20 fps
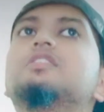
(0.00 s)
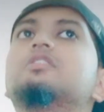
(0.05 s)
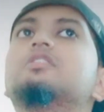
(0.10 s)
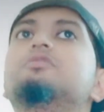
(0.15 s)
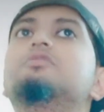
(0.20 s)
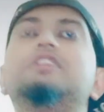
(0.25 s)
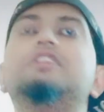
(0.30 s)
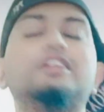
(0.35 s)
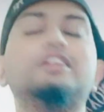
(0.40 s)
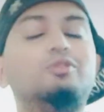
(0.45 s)

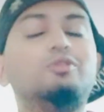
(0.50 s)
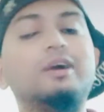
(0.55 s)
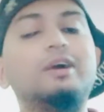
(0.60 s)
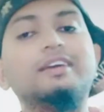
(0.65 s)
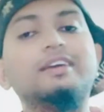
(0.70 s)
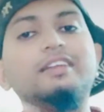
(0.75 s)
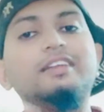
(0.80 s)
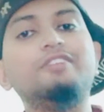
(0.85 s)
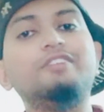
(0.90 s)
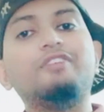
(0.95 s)
we need to
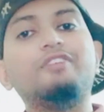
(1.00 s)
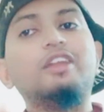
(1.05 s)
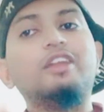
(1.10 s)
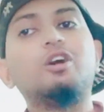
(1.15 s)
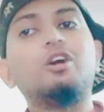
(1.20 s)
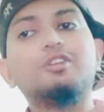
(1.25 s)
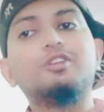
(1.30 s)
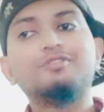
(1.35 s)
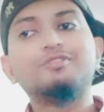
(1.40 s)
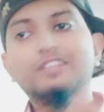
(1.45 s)
identify a
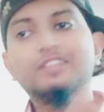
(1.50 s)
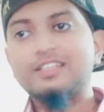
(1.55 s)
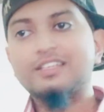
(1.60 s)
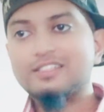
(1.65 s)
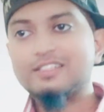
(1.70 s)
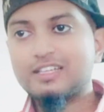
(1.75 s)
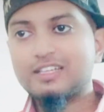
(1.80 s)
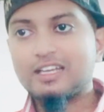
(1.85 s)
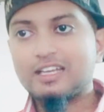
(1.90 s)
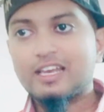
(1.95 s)
lot of
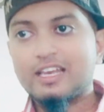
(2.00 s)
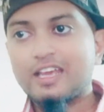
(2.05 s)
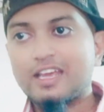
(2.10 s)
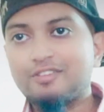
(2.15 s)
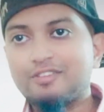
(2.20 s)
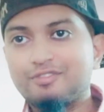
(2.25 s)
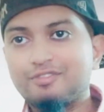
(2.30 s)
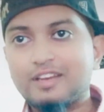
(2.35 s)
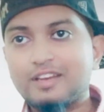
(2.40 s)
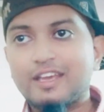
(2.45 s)
things in our
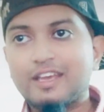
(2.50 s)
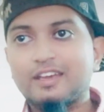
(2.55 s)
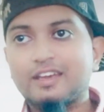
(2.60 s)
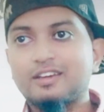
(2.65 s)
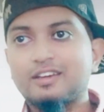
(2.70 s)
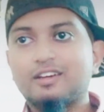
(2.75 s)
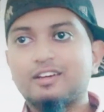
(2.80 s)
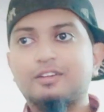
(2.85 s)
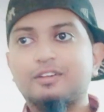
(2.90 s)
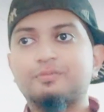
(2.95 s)
life, the
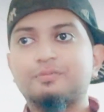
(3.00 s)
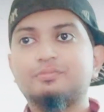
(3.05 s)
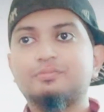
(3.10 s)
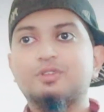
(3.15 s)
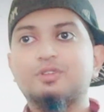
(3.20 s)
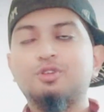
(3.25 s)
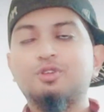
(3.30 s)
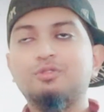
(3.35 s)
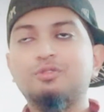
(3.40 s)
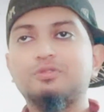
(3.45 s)

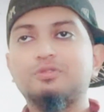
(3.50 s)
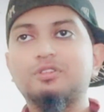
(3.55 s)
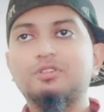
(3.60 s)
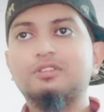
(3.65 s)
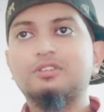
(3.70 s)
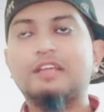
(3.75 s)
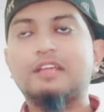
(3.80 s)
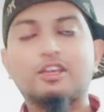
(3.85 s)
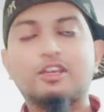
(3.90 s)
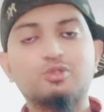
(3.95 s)

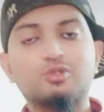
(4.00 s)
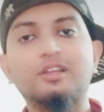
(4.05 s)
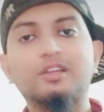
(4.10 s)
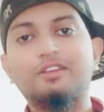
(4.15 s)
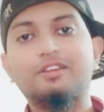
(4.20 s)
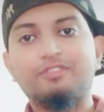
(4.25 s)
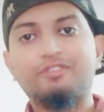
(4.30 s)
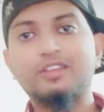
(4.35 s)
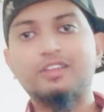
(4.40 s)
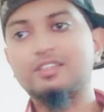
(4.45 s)
actual
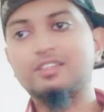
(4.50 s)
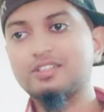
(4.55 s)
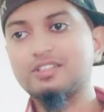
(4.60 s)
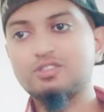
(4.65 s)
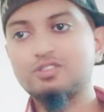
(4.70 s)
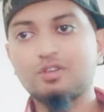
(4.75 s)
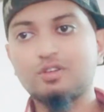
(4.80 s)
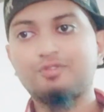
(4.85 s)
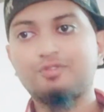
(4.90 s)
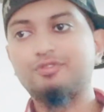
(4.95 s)

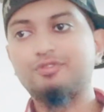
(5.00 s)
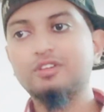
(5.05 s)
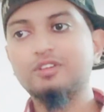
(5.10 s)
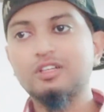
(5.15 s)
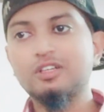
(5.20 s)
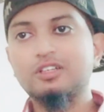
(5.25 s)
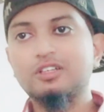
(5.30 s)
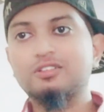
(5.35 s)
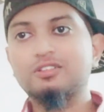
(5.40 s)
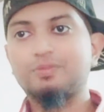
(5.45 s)
definitions of
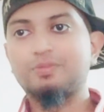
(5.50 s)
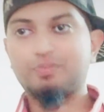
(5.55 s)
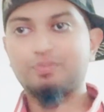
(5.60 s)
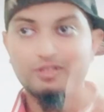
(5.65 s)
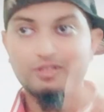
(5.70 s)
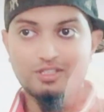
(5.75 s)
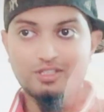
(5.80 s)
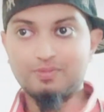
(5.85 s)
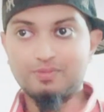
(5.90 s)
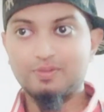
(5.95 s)
the
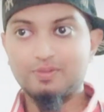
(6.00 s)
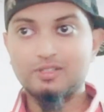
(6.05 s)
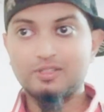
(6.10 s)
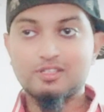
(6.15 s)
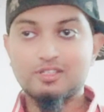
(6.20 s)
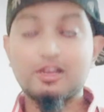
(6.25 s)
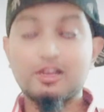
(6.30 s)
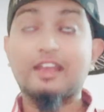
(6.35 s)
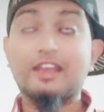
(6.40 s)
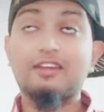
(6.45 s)

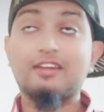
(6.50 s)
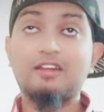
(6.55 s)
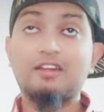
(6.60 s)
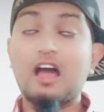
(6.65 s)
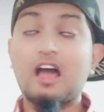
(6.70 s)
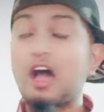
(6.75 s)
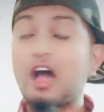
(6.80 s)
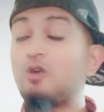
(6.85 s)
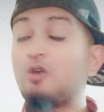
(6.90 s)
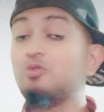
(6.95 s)
principles and
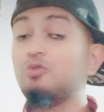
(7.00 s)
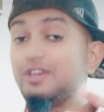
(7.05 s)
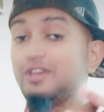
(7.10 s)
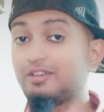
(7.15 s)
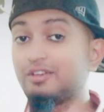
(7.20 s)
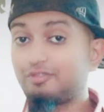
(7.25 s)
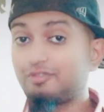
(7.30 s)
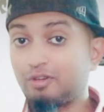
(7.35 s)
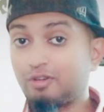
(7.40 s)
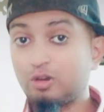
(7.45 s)
how we
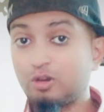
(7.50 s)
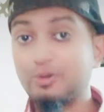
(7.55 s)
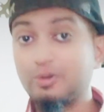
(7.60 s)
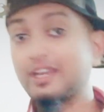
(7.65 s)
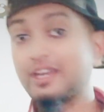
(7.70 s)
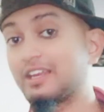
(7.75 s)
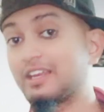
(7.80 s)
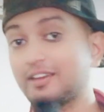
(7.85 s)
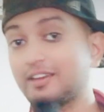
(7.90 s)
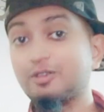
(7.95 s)
are
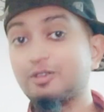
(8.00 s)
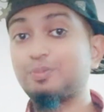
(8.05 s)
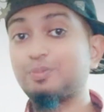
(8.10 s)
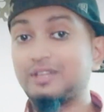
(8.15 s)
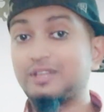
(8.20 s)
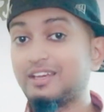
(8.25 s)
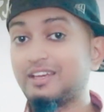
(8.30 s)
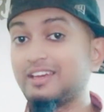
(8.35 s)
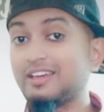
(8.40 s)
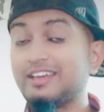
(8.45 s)
following and
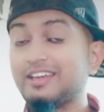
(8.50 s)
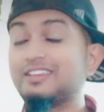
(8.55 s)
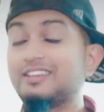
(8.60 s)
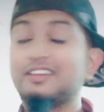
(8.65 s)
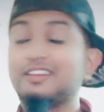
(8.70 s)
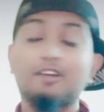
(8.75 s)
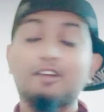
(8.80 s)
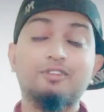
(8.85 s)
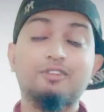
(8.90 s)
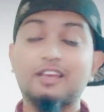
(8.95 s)
adopting it
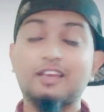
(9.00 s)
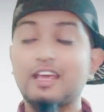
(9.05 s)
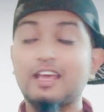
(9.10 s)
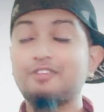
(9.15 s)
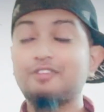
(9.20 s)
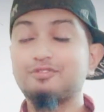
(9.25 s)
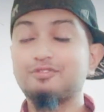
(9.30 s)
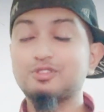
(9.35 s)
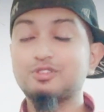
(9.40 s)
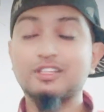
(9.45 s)
in our
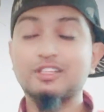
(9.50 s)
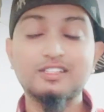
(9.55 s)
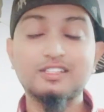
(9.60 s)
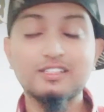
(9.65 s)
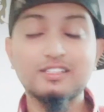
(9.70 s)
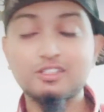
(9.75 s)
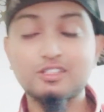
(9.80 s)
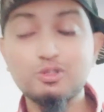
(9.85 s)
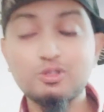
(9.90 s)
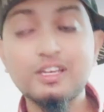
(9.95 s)
life. So
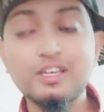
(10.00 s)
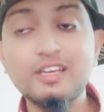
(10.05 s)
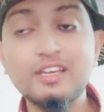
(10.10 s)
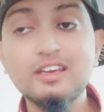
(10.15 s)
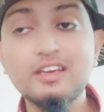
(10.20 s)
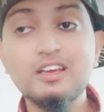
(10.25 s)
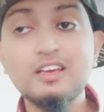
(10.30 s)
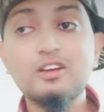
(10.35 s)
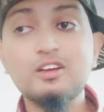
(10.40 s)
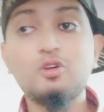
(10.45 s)
that's actually
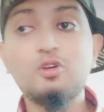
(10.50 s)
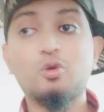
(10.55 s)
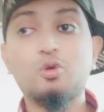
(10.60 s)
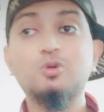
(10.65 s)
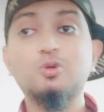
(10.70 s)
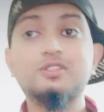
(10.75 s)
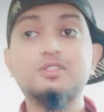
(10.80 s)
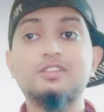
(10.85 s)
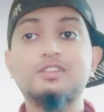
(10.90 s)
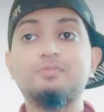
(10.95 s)

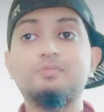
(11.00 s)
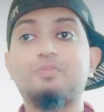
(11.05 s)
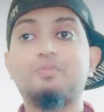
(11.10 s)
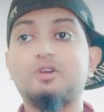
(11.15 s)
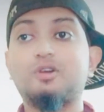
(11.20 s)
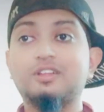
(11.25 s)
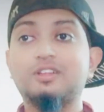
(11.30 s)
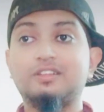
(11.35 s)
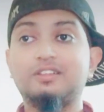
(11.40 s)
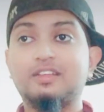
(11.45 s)
holds an
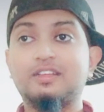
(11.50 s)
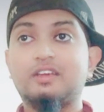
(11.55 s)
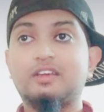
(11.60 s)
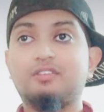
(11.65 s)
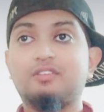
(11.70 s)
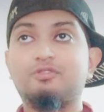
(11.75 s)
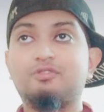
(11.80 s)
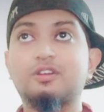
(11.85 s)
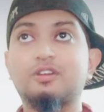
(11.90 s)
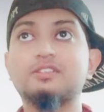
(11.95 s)
important
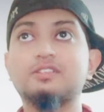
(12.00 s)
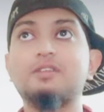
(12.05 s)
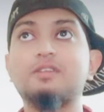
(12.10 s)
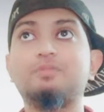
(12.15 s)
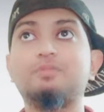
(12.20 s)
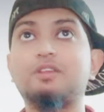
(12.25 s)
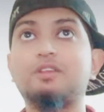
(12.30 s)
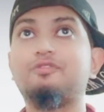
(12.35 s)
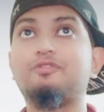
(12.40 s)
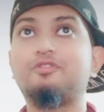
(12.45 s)
thing. For
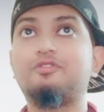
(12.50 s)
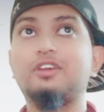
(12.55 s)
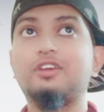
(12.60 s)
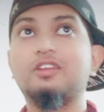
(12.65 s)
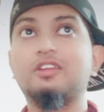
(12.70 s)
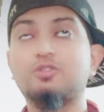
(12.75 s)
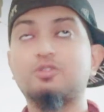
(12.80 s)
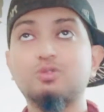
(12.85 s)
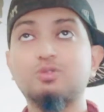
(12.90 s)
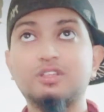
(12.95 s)
example, if
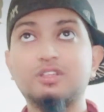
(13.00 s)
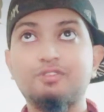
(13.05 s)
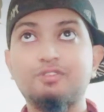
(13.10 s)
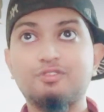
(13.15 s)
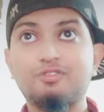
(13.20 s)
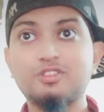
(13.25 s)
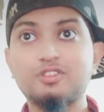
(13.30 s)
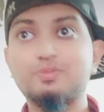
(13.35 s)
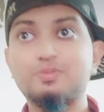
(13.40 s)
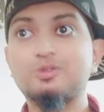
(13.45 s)
we know the
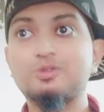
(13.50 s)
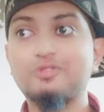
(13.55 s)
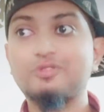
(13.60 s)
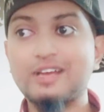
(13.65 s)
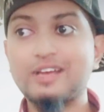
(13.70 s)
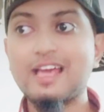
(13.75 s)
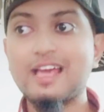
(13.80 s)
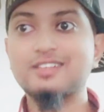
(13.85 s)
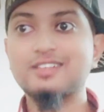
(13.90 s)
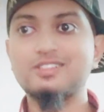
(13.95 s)
difference between
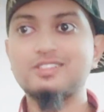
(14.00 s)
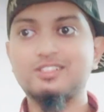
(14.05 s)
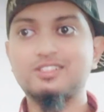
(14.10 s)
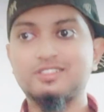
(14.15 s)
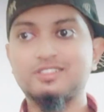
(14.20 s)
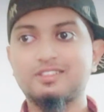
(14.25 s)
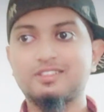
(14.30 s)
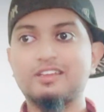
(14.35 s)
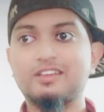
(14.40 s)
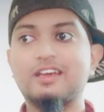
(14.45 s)

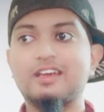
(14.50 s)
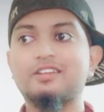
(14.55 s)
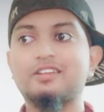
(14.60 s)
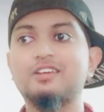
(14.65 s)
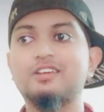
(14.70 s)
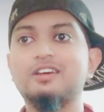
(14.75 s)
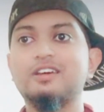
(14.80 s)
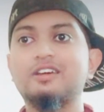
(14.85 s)
relaxation and